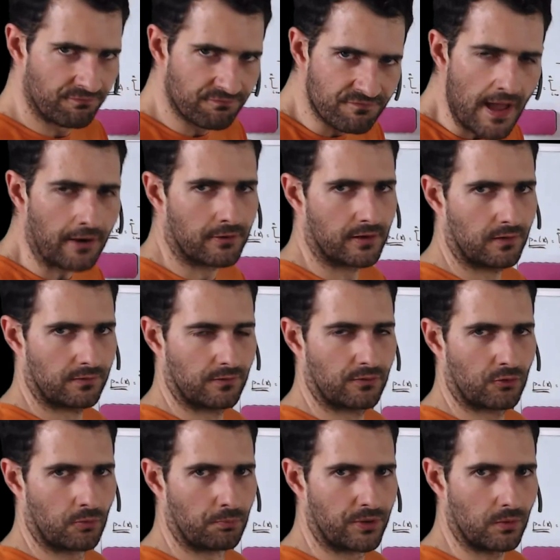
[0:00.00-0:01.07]
very easy to
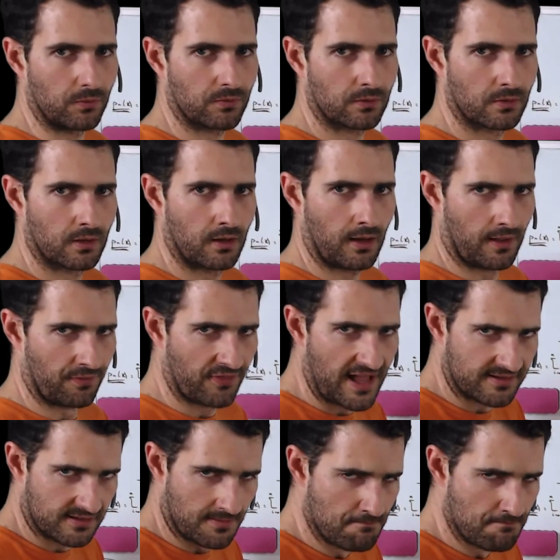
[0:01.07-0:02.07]
compute. And that's the